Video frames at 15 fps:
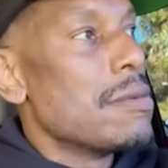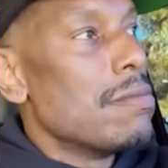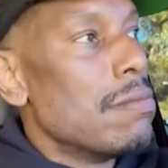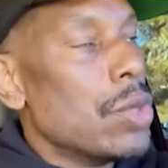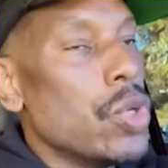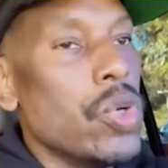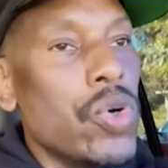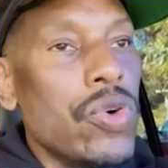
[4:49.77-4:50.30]

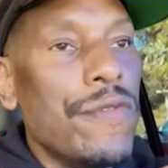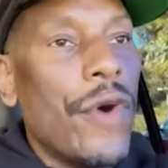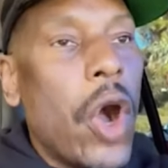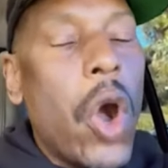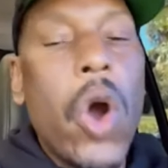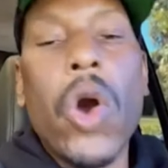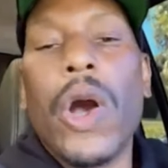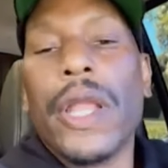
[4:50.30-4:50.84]
move
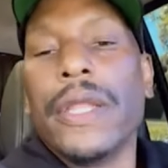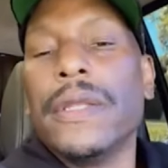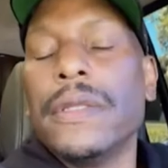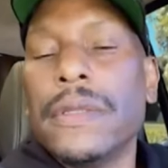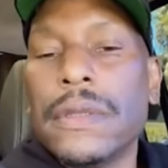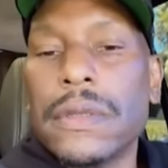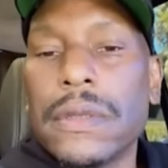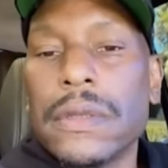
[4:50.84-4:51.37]
on.
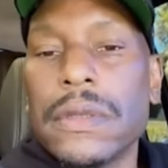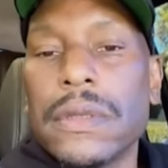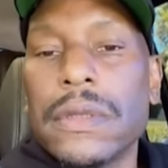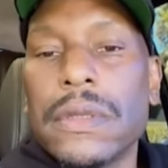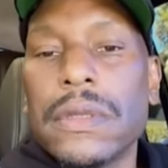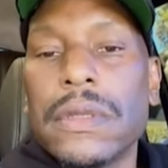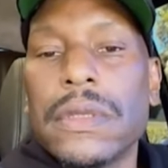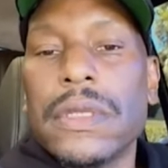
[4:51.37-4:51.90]

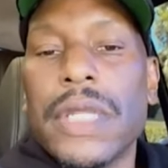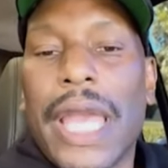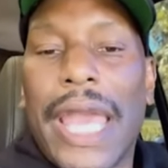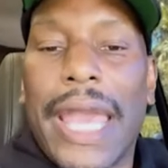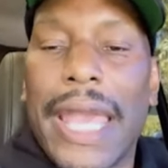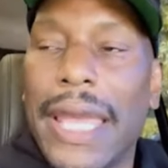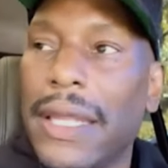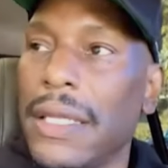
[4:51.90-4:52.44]

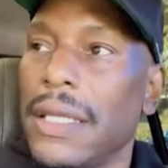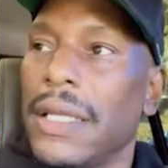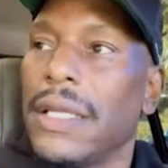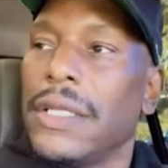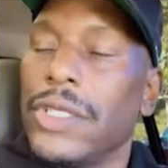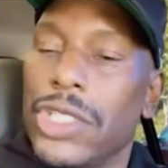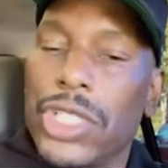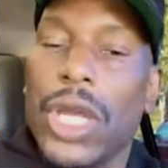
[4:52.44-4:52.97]
And
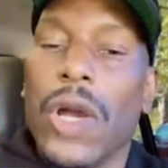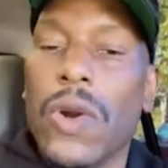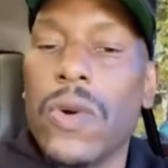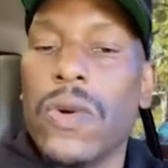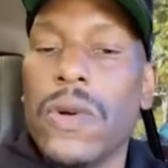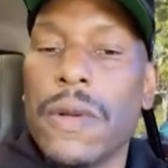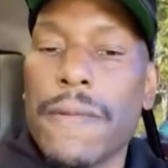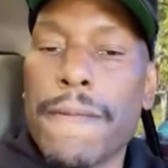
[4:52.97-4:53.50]

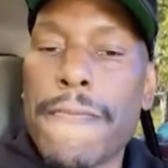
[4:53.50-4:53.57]
Joe,